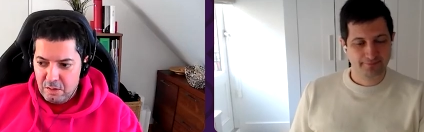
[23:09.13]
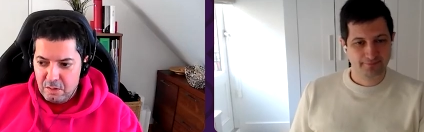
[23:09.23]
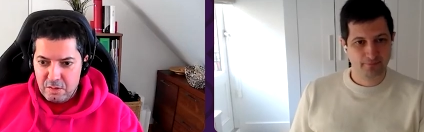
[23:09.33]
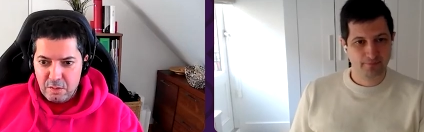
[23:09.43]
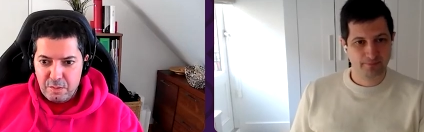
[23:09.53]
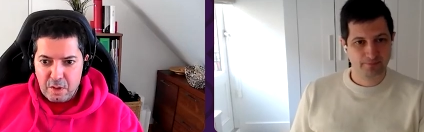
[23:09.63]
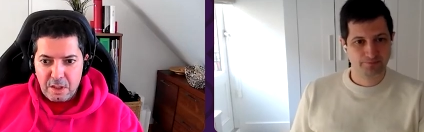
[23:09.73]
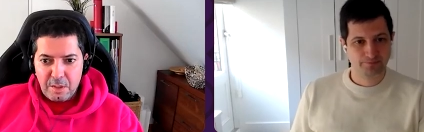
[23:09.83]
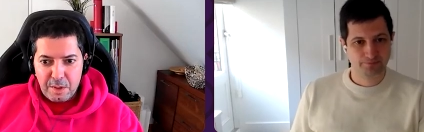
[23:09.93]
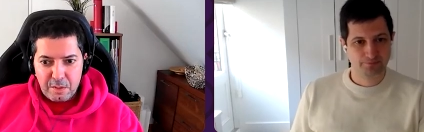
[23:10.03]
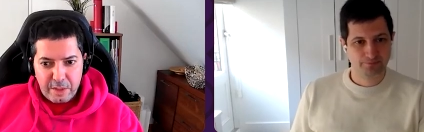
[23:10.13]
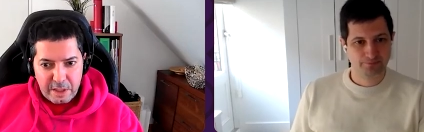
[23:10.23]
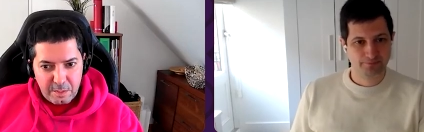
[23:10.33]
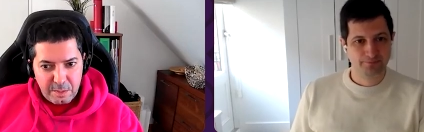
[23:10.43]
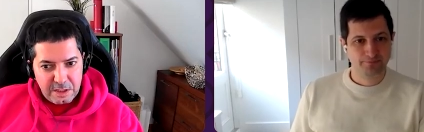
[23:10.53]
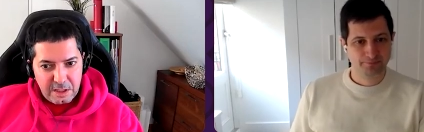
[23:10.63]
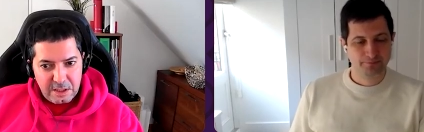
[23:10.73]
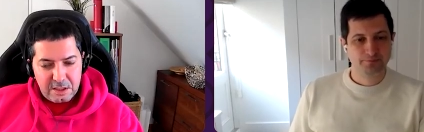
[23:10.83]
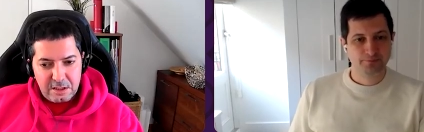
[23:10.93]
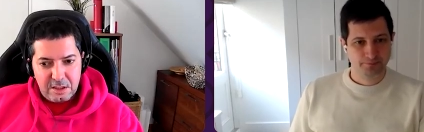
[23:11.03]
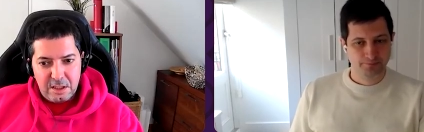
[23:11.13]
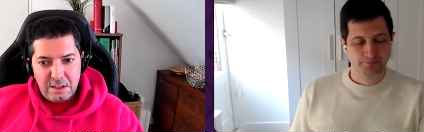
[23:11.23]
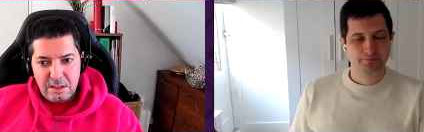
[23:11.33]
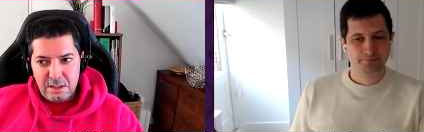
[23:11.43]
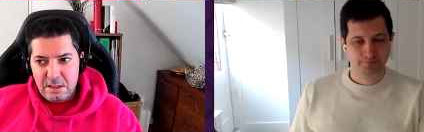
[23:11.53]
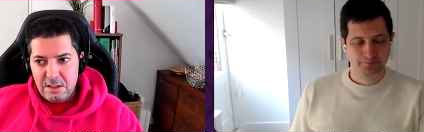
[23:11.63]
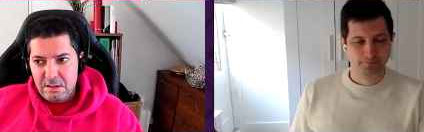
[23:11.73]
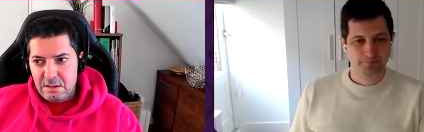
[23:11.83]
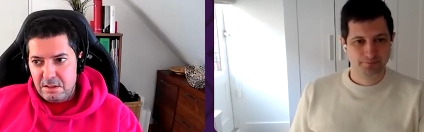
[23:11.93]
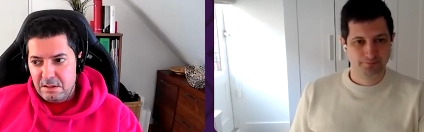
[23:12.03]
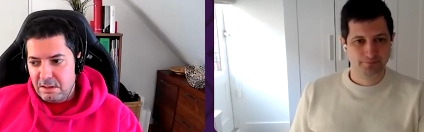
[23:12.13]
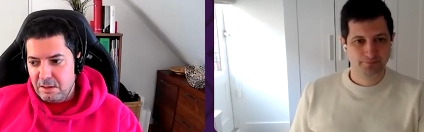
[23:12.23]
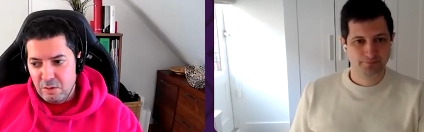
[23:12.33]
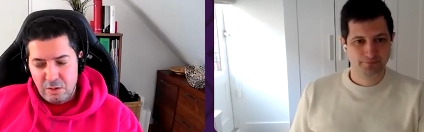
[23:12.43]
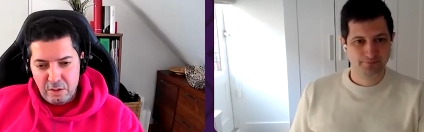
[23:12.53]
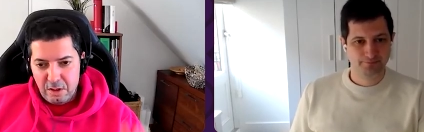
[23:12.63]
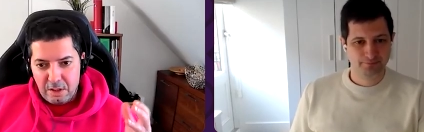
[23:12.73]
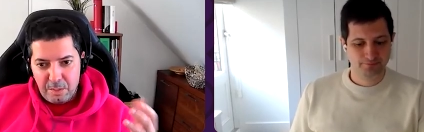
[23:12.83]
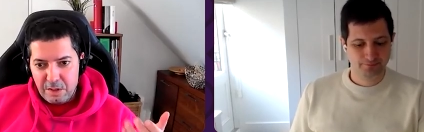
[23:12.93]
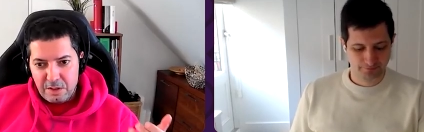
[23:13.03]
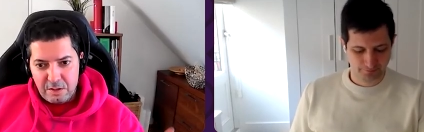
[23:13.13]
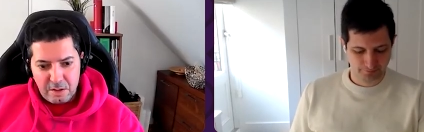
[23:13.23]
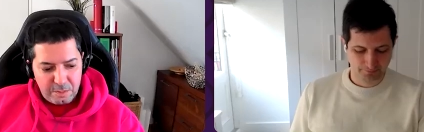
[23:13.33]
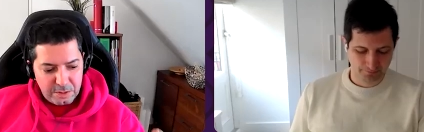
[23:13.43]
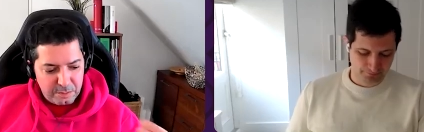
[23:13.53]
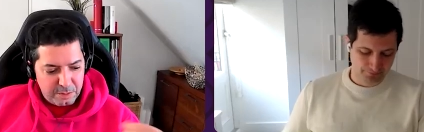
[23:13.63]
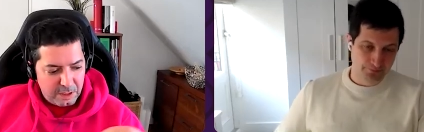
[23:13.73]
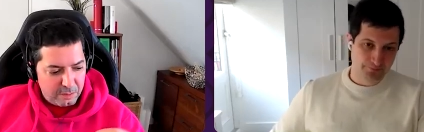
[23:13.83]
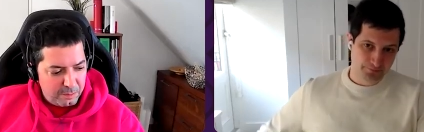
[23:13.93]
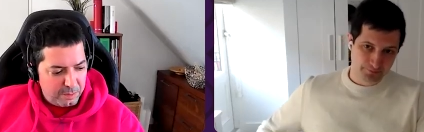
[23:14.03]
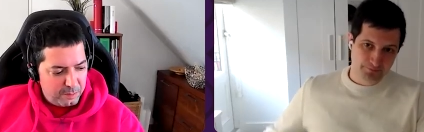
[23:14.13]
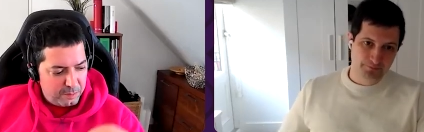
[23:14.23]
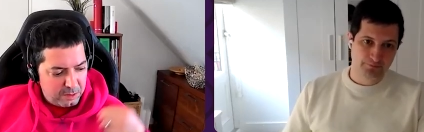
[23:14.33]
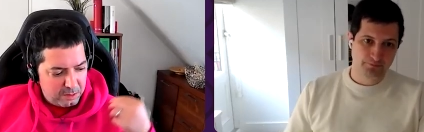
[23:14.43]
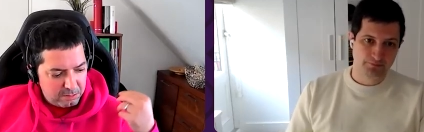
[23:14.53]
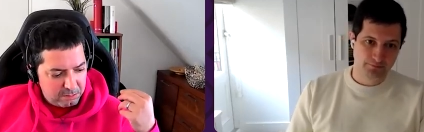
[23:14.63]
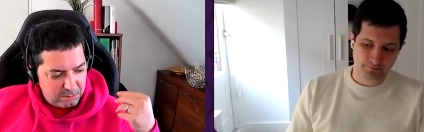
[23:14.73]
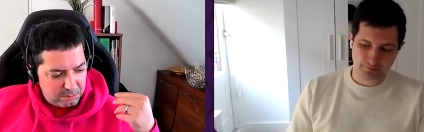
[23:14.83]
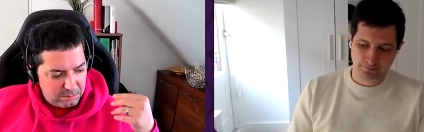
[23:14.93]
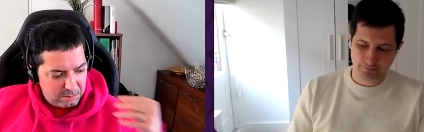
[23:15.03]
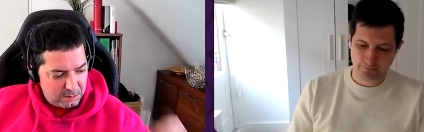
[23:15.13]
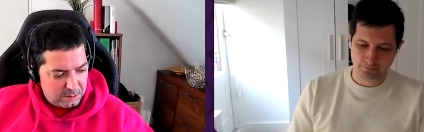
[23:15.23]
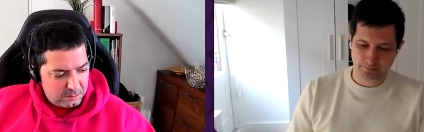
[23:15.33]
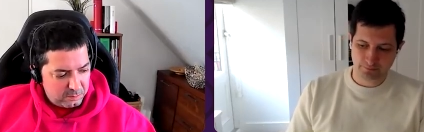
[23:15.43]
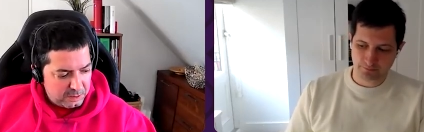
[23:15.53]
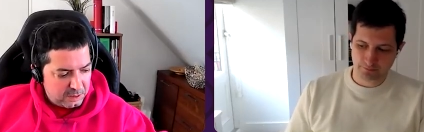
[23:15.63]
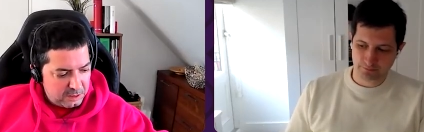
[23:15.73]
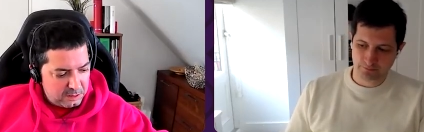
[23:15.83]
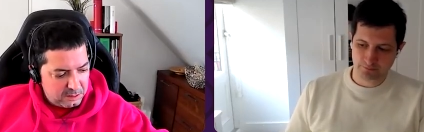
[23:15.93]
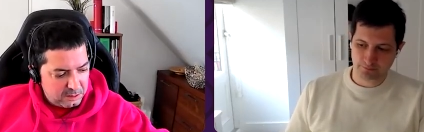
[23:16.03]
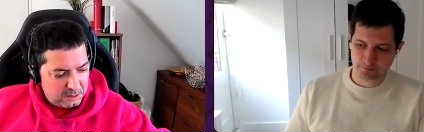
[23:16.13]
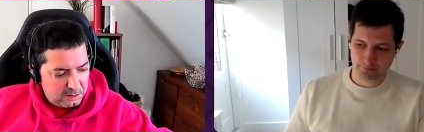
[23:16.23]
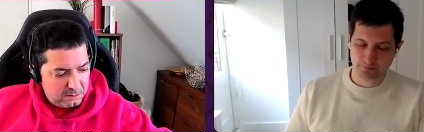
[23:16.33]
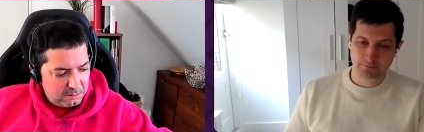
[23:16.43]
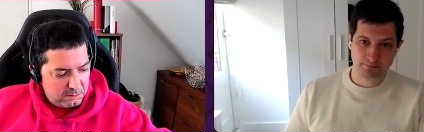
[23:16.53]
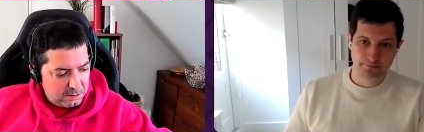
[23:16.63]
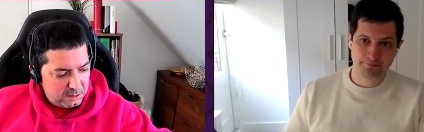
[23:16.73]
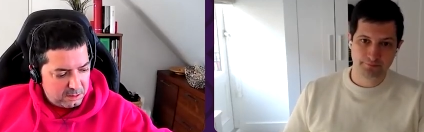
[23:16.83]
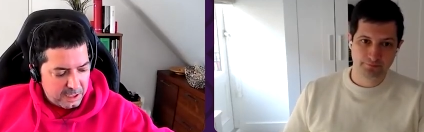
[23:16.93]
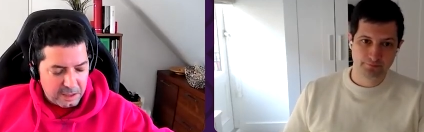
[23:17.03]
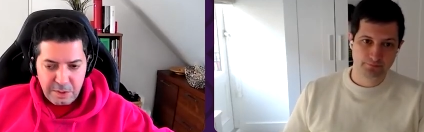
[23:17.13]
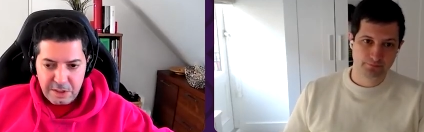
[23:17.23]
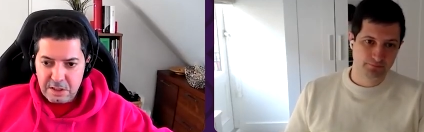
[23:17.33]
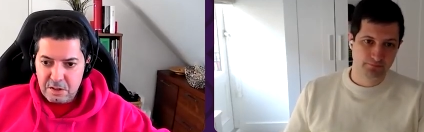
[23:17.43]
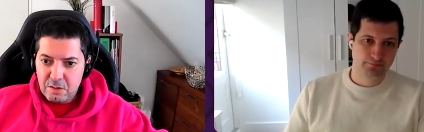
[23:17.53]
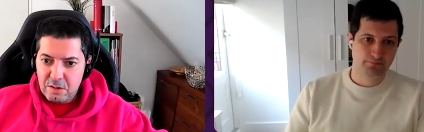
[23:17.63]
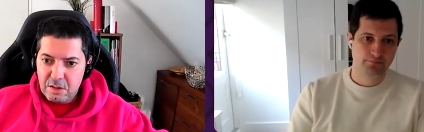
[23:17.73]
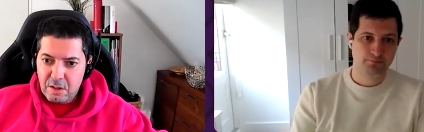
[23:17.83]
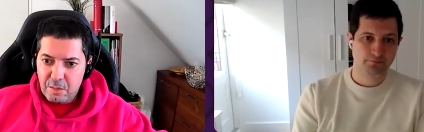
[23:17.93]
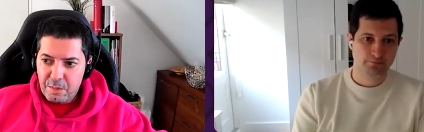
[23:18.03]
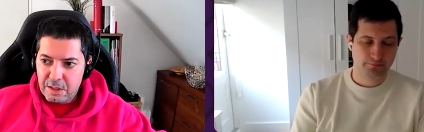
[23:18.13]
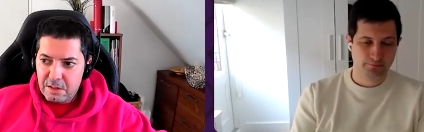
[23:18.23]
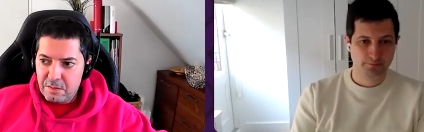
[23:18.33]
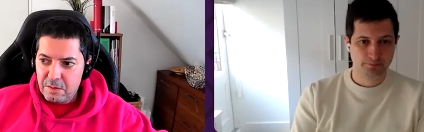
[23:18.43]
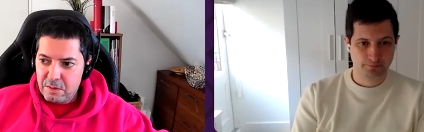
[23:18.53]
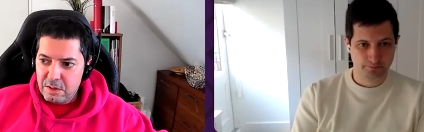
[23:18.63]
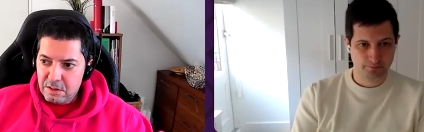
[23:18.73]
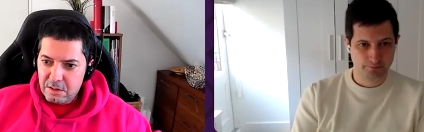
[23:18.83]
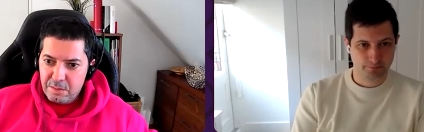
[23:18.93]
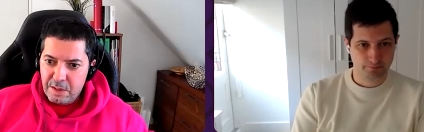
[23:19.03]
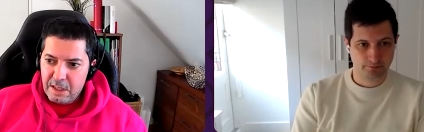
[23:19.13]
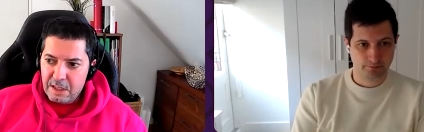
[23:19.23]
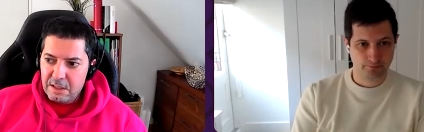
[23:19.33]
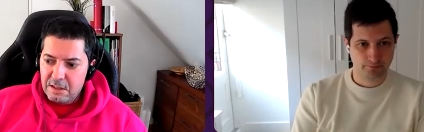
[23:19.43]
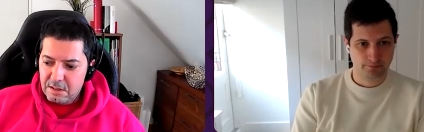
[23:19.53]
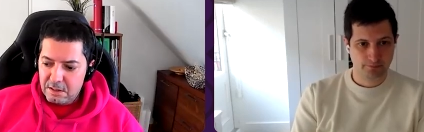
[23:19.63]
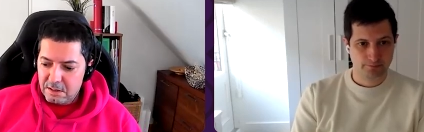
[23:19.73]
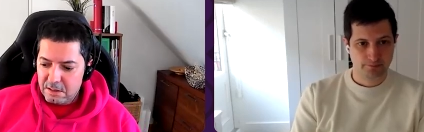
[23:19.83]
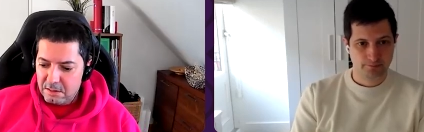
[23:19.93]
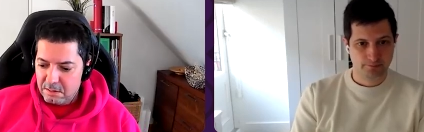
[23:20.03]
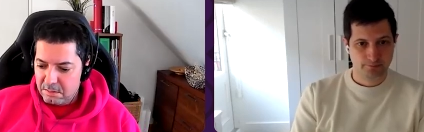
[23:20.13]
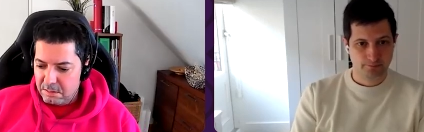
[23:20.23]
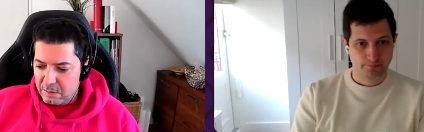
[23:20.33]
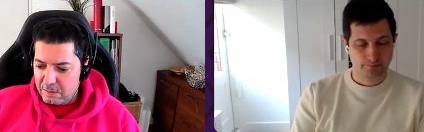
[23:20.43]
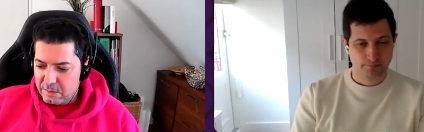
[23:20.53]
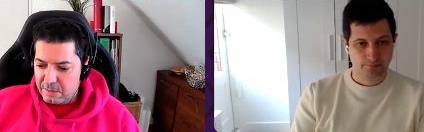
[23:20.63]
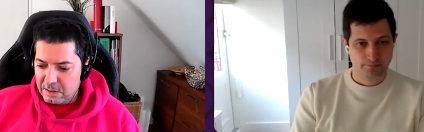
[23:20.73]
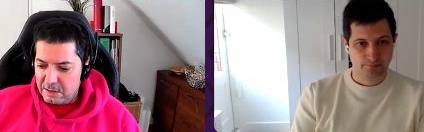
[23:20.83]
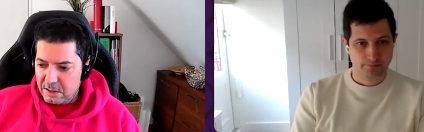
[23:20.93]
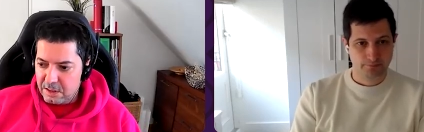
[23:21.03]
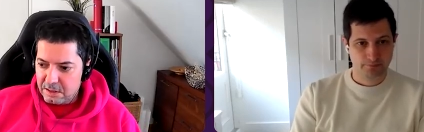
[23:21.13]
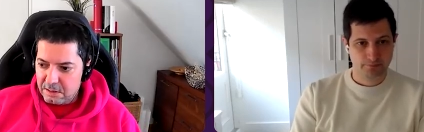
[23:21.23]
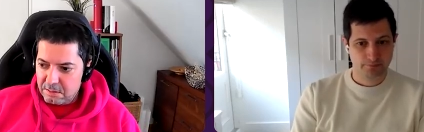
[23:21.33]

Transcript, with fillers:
Speaker 1: so talking about recommendation, I I, uh, I don't know a lot about the topic, but I remember uh, when I uh, dug a bit into the topic a few years back, uh, there was things like